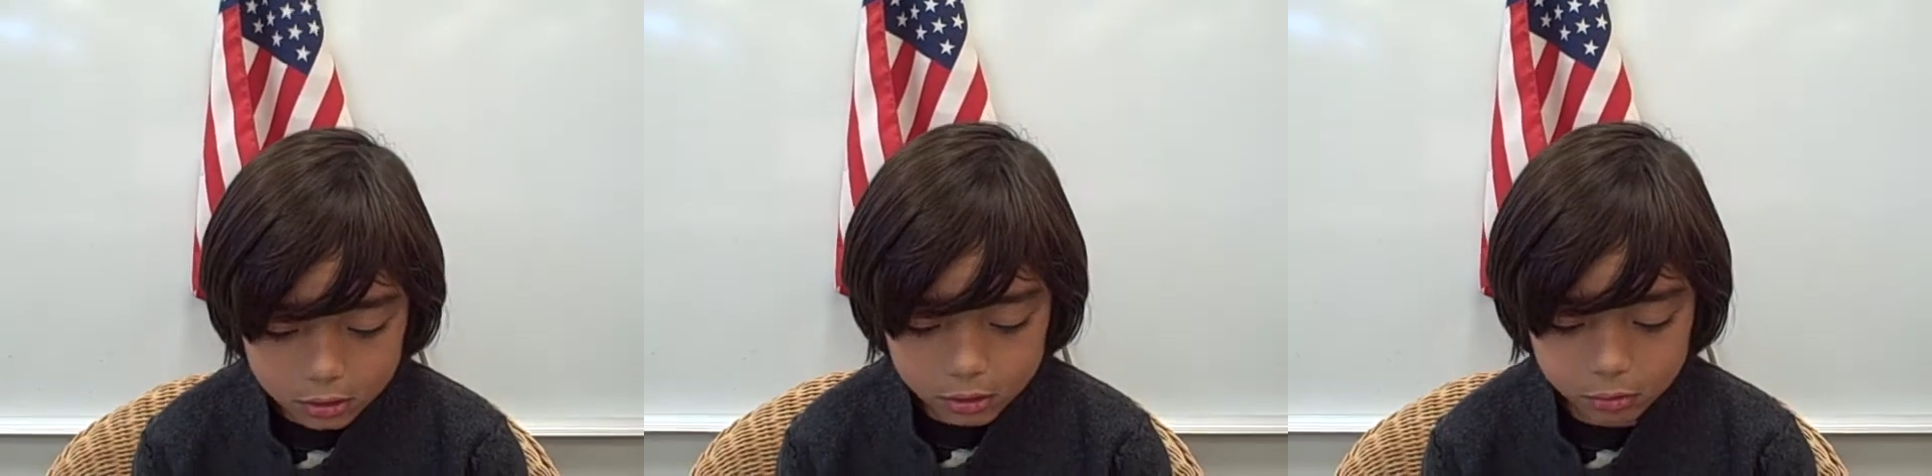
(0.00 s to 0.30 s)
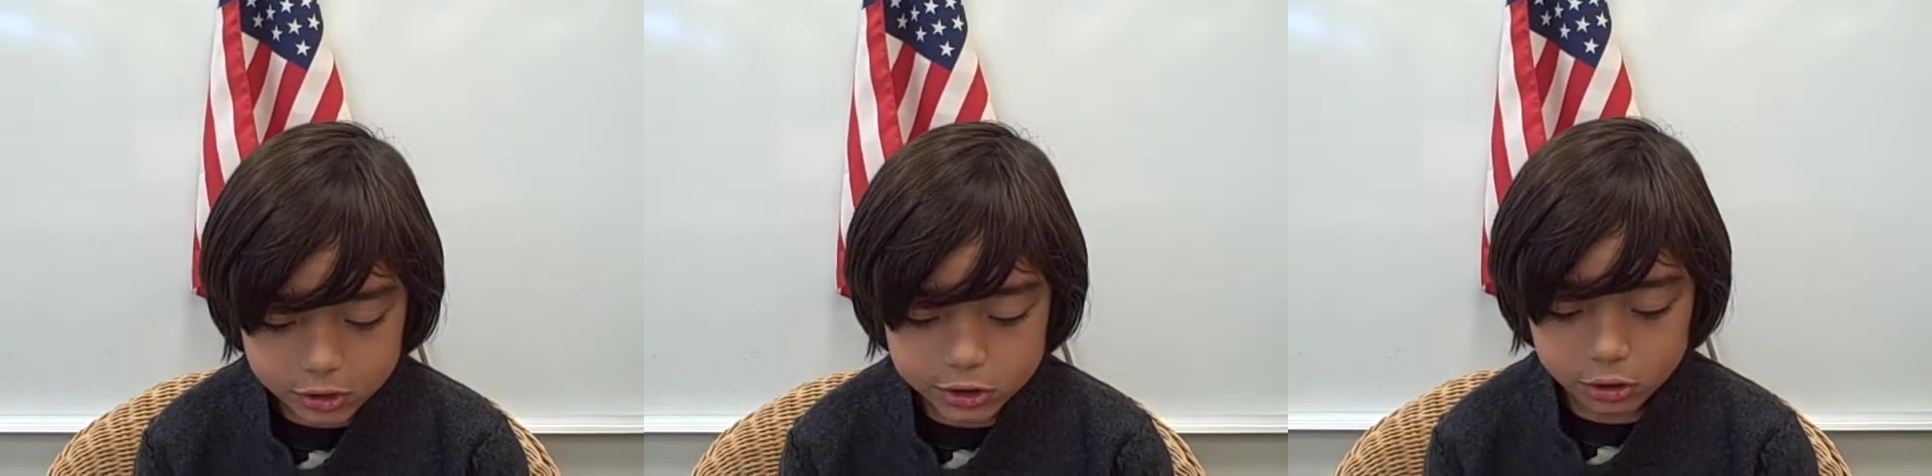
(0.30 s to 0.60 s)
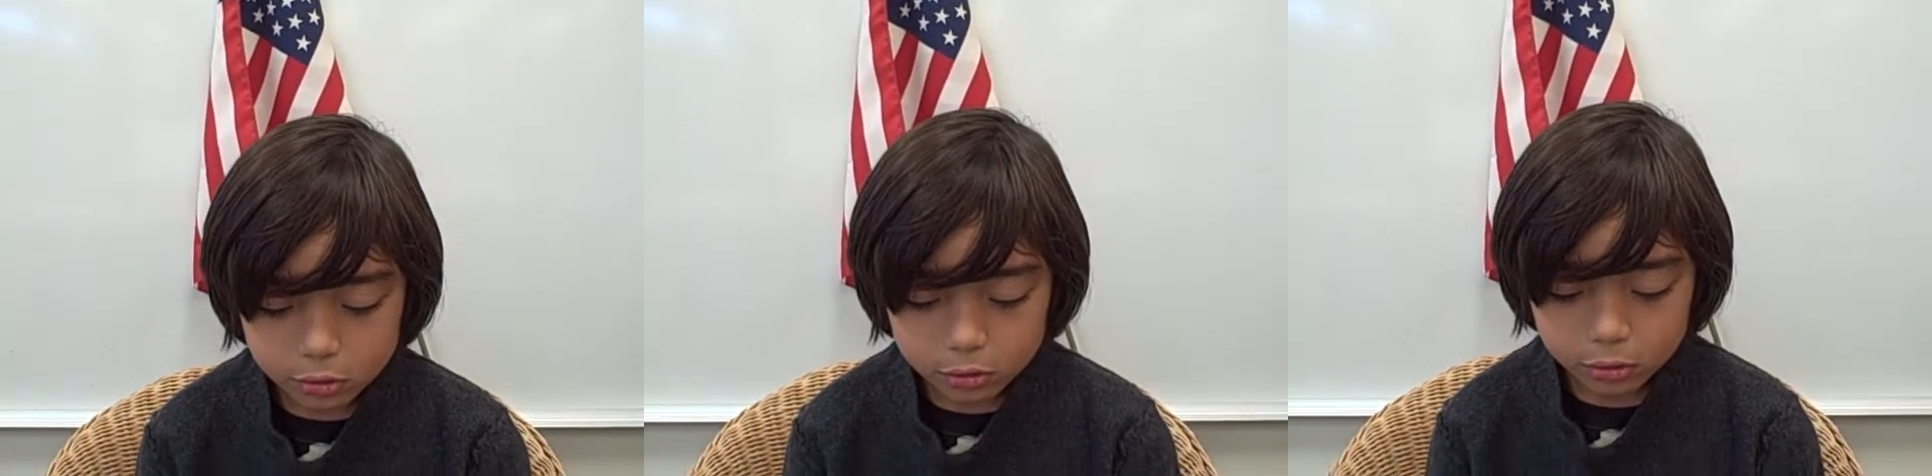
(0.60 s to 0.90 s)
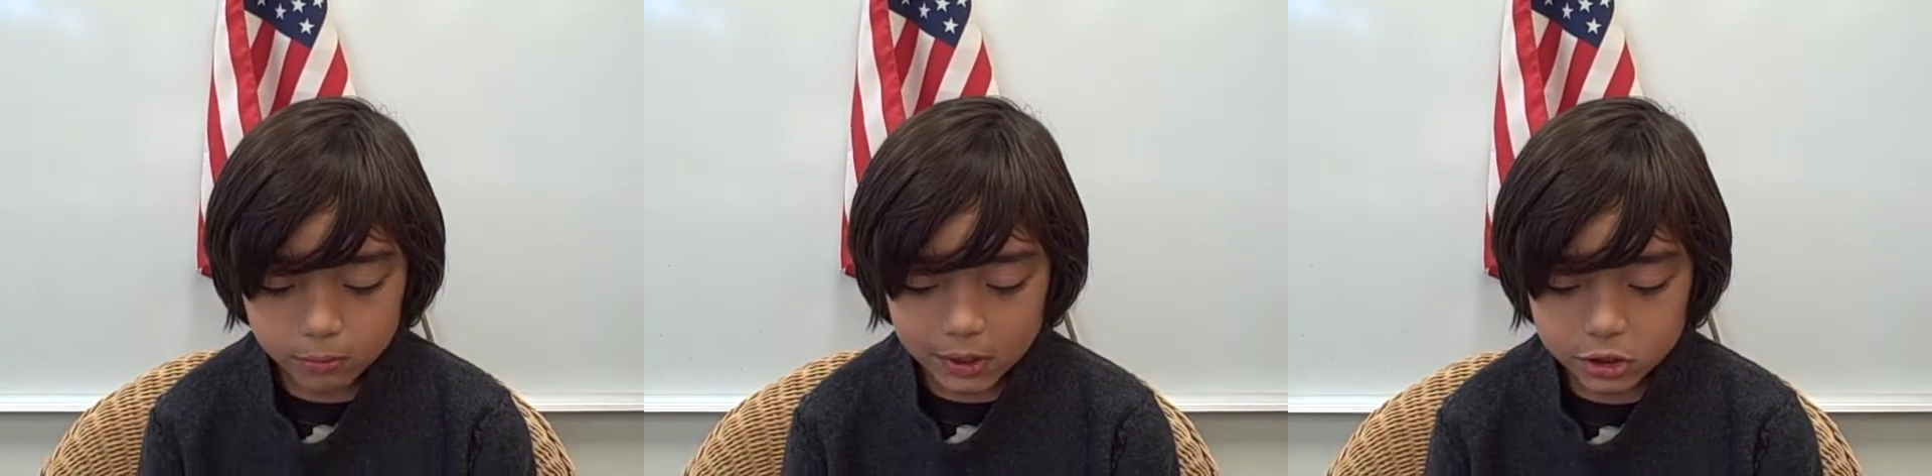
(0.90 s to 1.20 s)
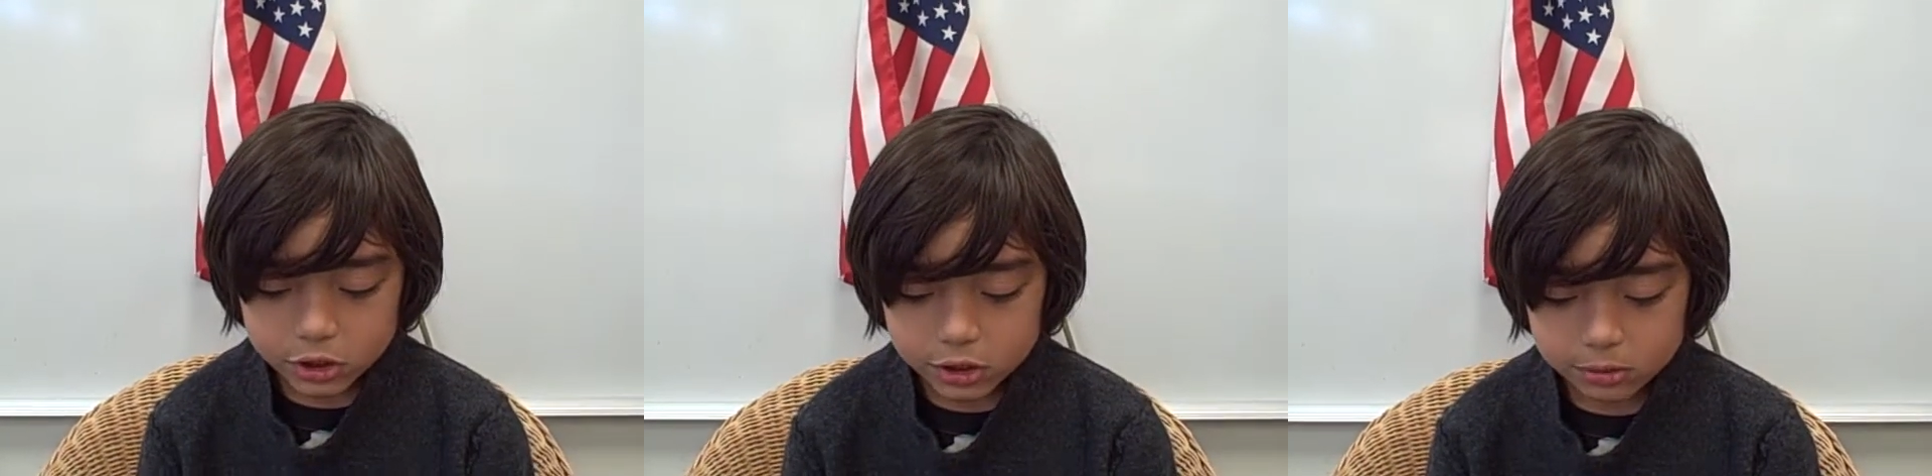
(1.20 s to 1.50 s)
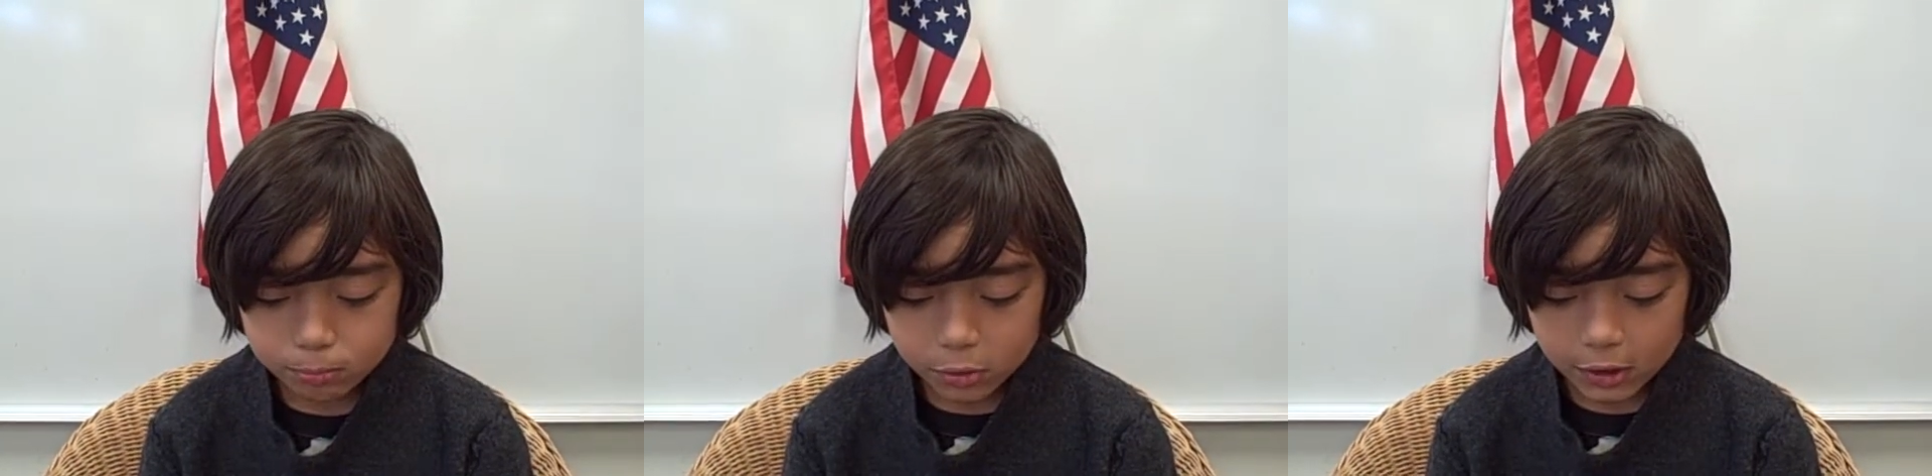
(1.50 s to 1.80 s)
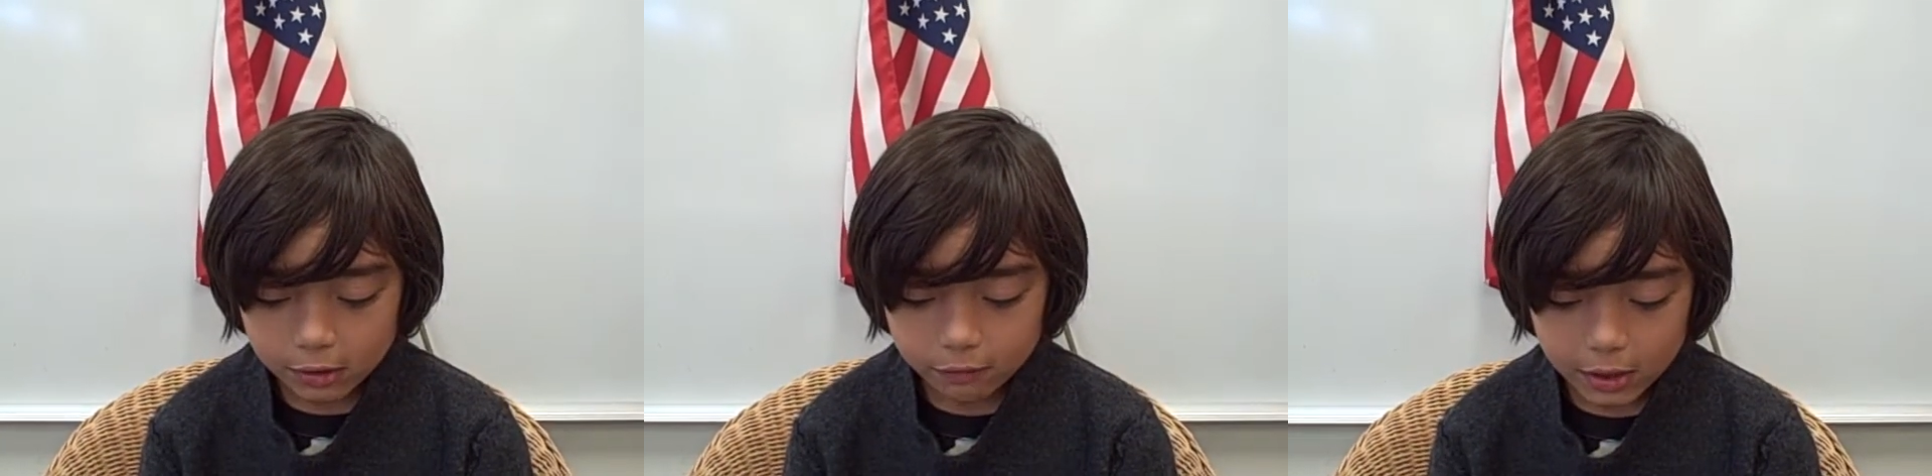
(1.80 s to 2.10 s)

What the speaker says: You are so courageous, brave,